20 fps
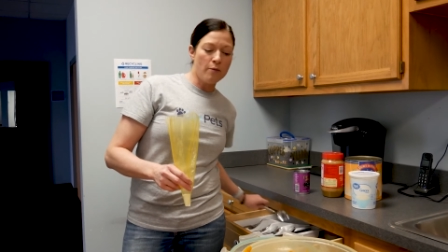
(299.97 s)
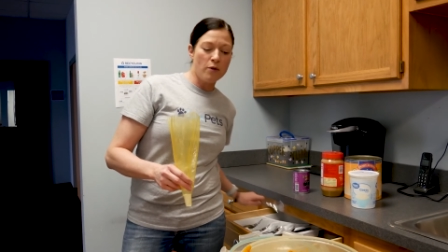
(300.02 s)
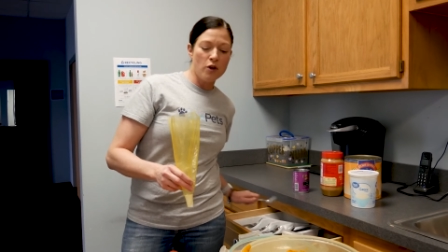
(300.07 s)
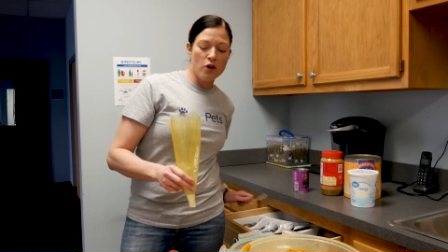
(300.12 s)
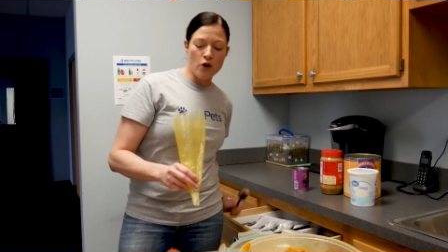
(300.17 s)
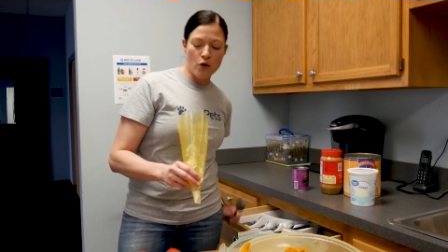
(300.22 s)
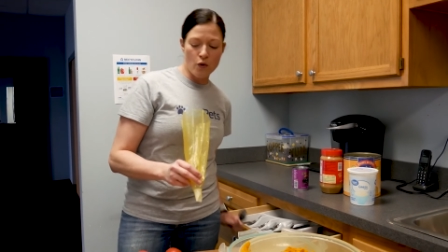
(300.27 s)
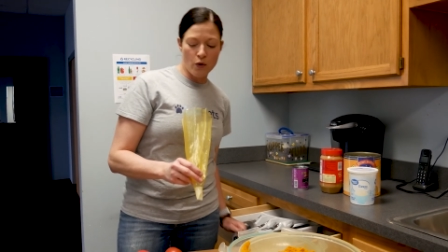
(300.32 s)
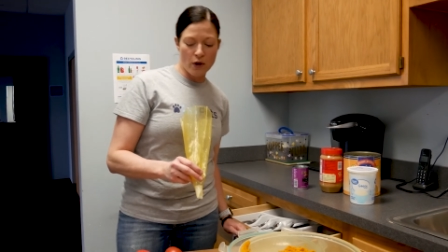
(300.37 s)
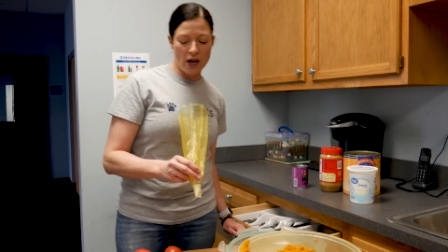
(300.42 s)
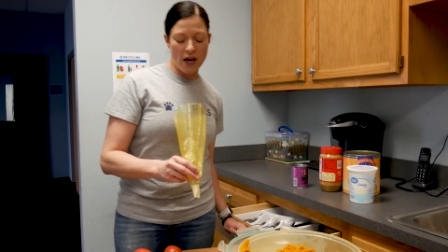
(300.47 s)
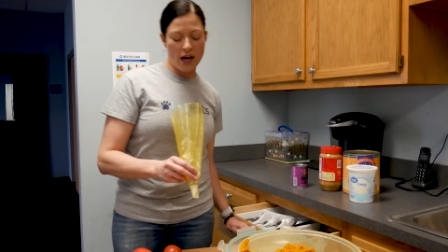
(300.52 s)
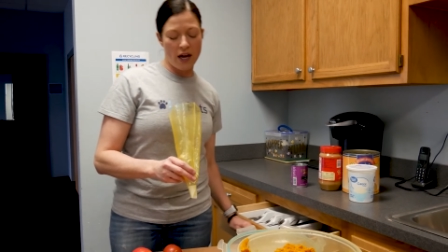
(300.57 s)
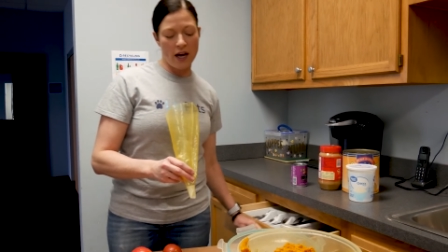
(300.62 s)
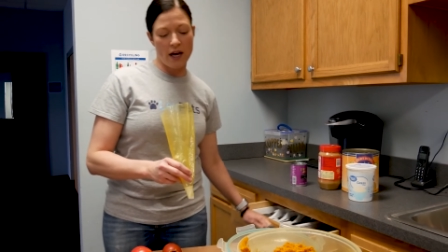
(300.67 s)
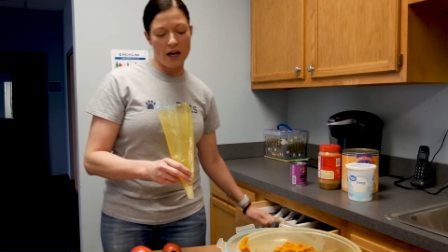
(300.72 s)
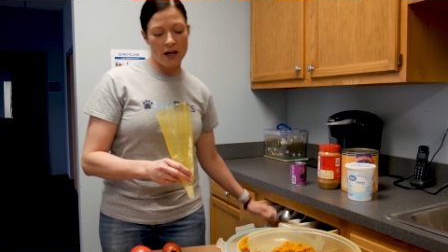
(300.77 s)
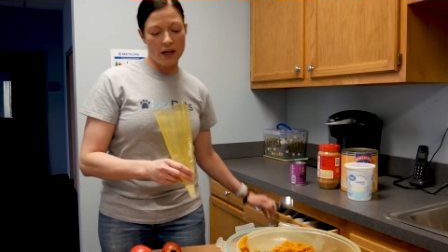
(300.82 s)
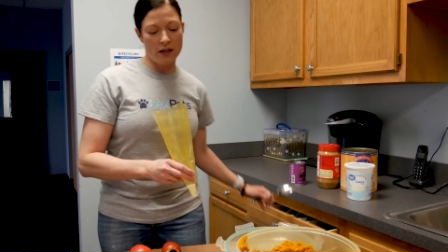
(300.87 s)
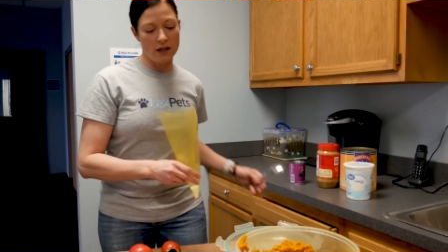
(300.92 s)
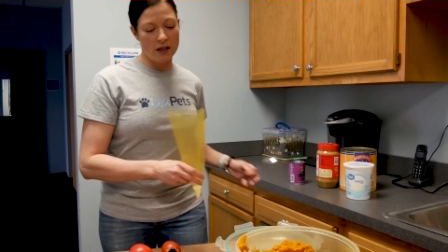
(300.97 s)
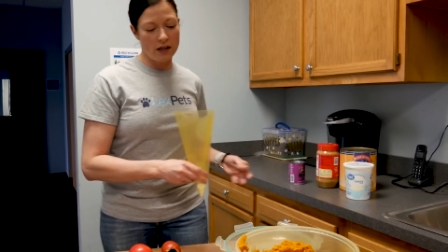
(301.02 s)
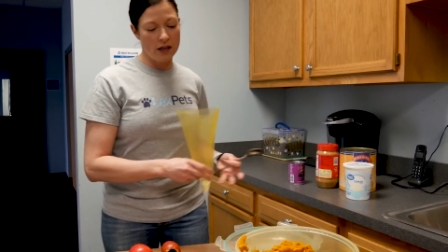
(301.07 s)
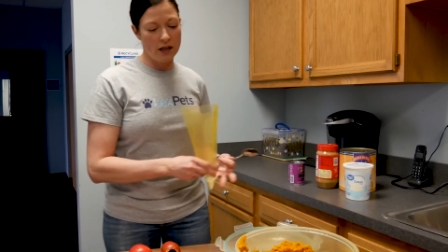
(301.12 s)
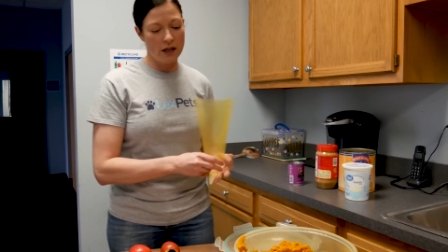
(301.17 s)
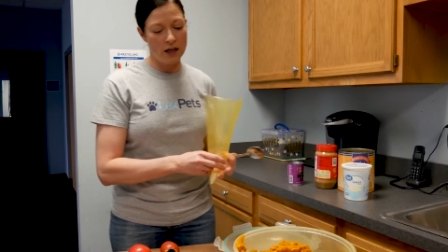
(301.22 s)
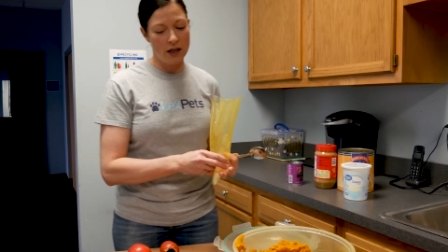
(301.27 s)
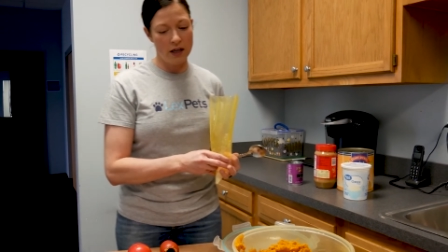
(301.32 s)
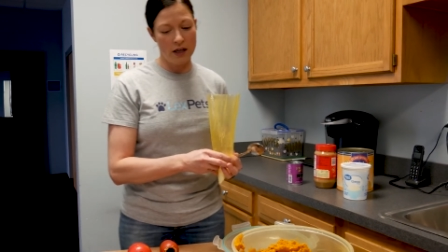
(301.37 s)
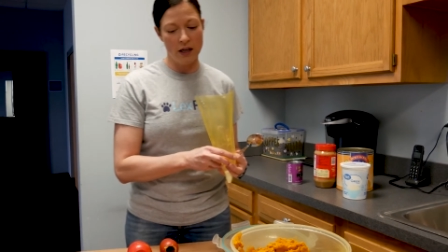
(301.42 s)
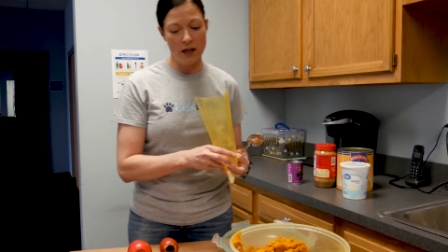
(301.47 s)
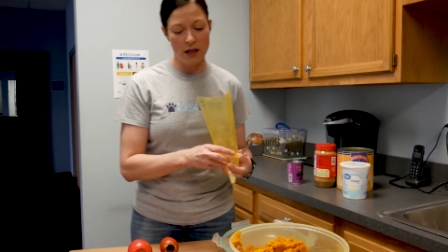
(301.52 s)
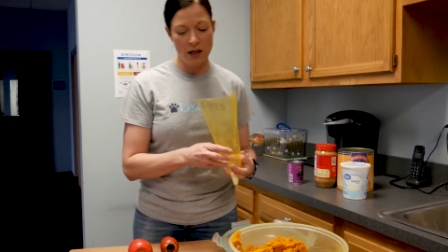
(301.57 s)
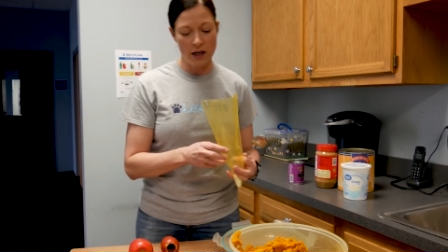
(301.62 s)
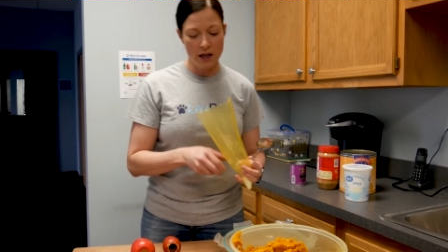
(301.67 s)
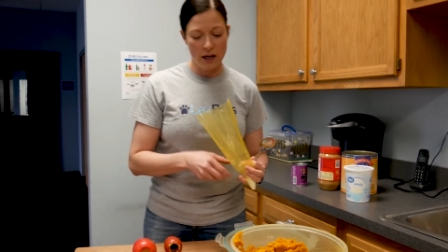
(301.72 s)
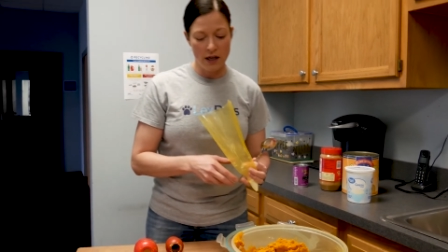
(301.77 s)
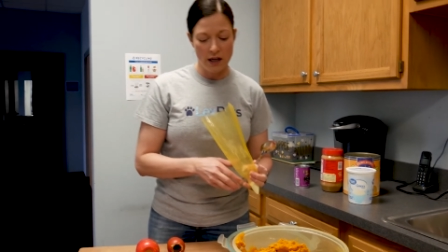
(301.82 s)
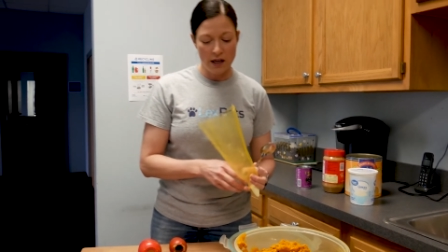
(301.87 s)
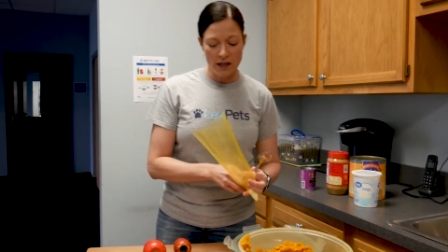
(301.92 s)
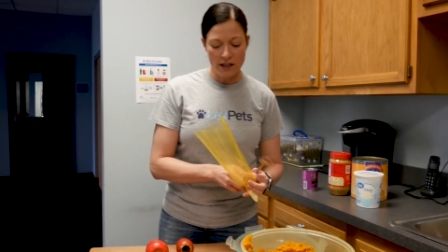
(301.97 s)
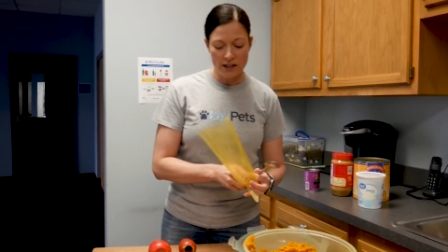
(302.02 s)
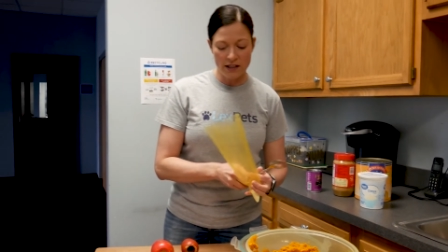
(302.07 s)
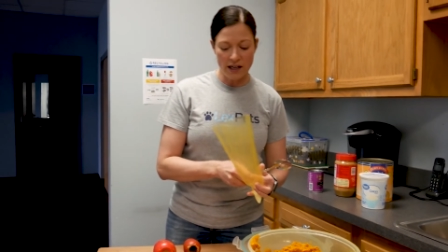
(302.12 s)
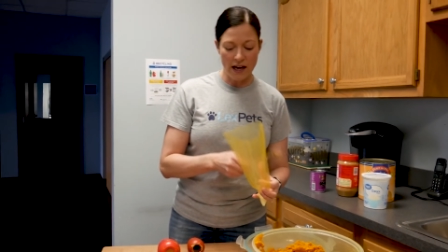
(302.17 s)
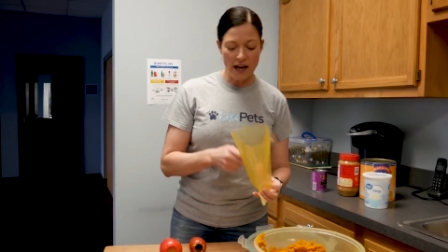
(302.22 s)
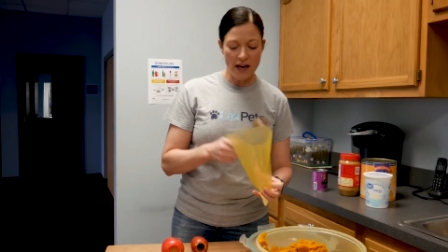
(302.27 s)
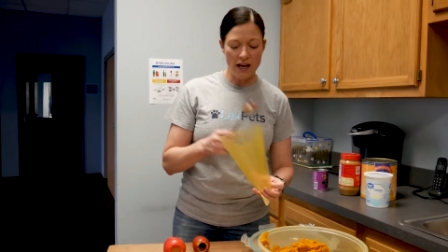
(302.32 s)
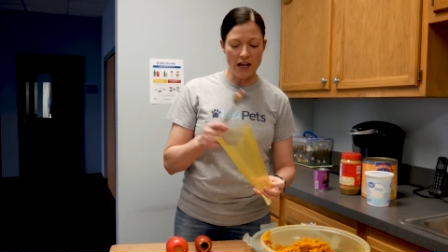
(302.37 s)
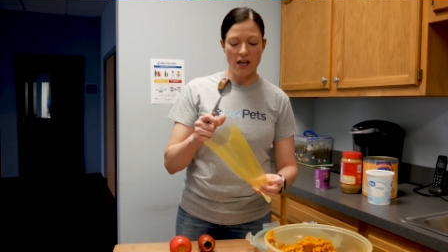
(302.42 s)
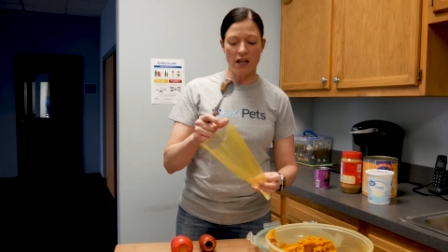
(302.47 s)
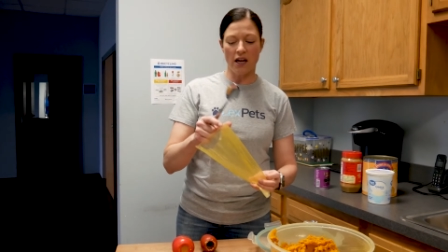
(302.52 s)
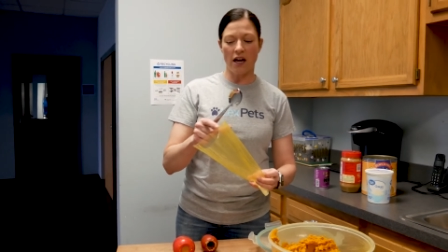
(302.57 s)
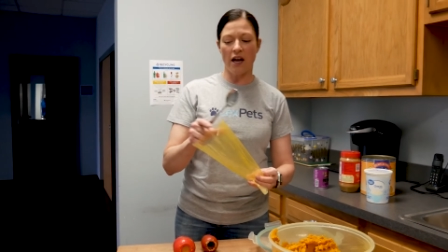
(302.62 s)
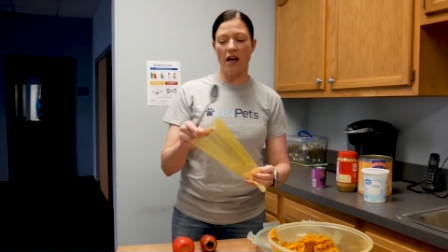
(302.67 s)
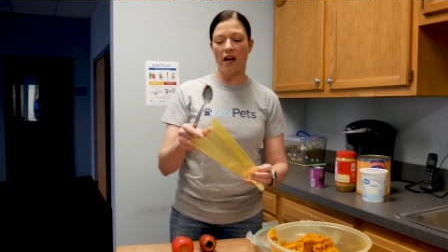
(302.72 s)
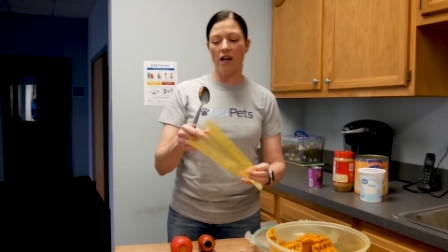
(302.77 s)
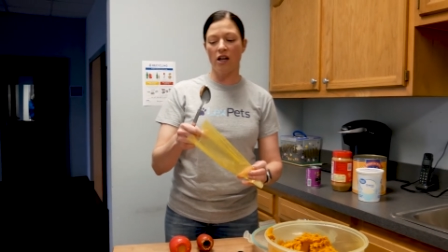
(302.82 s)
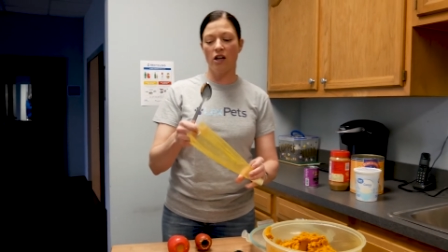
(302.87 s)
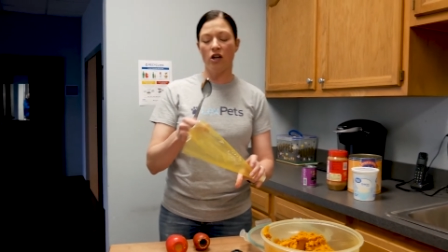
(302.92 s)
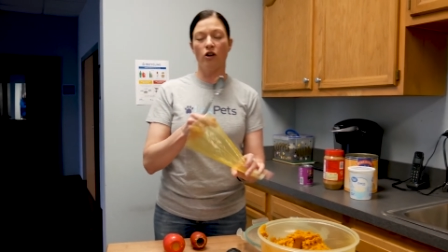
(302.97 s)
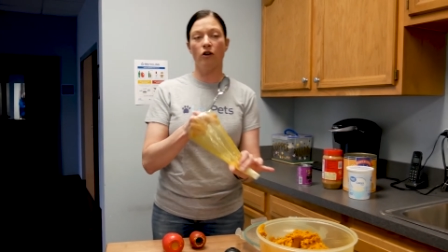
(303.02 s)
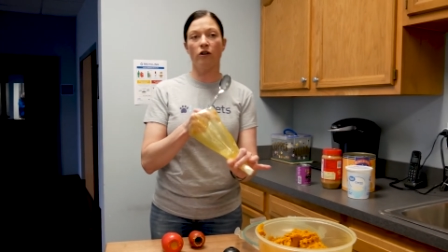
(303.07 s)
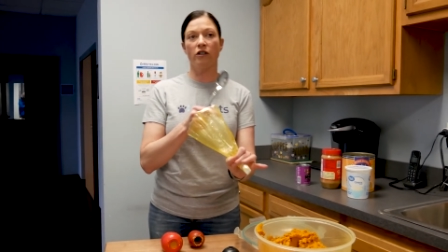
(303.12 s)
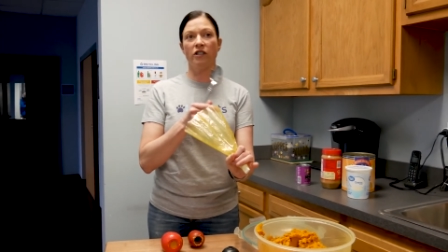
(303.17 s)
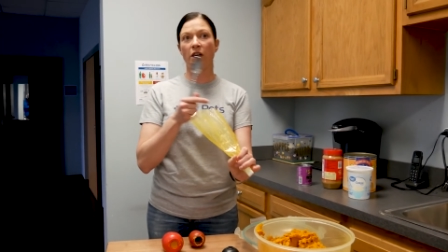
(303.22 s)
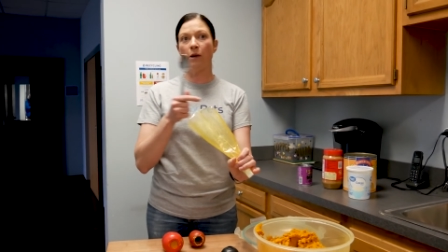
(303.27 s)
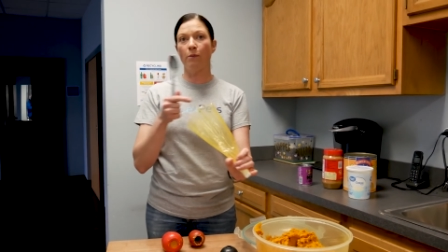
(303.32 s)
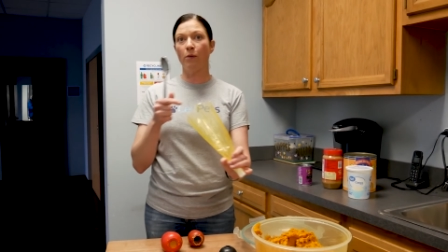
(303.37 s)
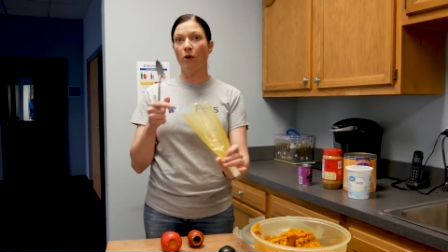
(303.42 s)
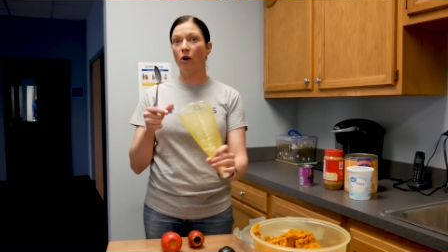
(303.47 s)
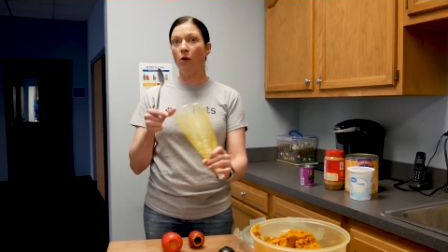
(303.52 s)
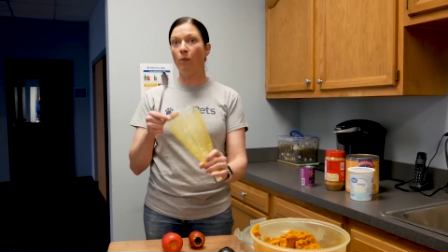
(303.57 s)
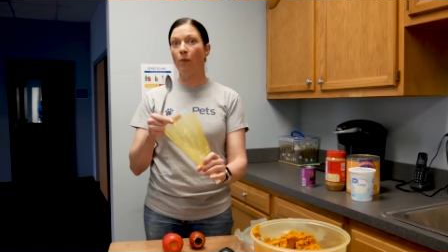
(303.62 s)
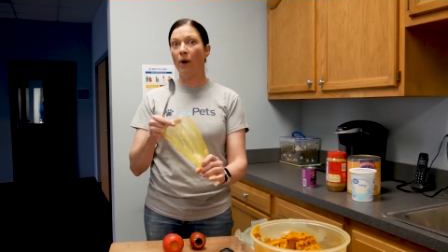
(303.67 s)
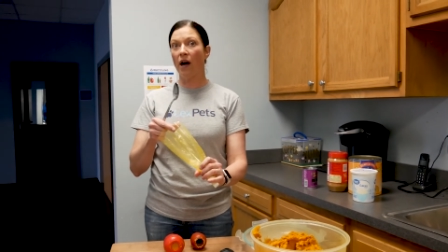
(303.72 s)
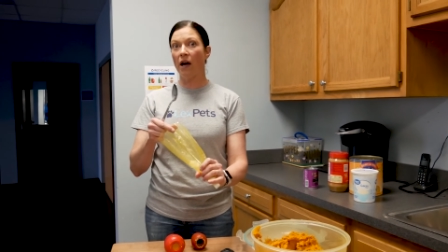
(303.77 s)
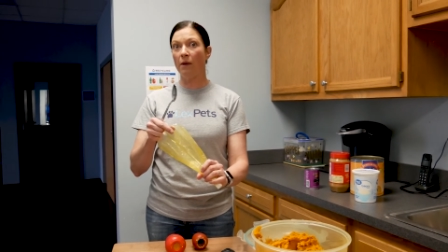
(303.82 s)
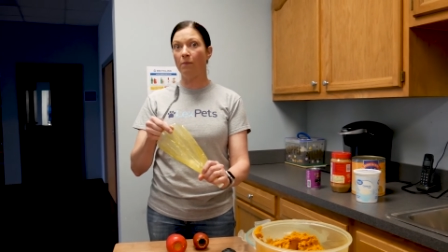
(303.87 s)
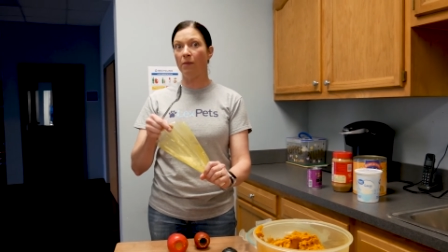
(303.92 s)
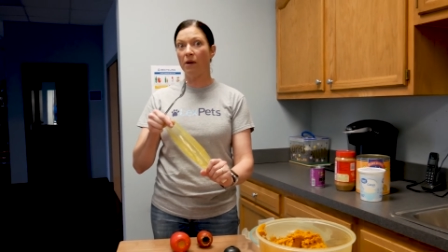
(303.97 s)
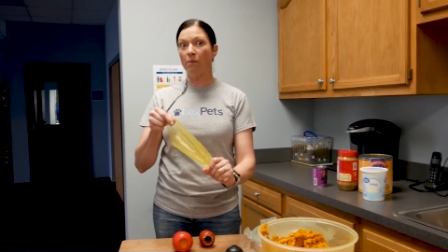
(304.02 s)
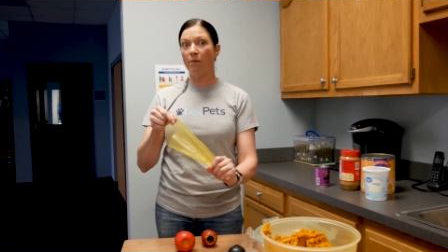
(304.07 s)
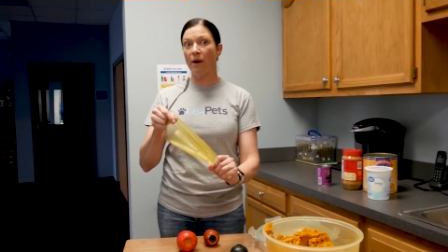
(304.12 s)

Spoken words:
You can take your typical piping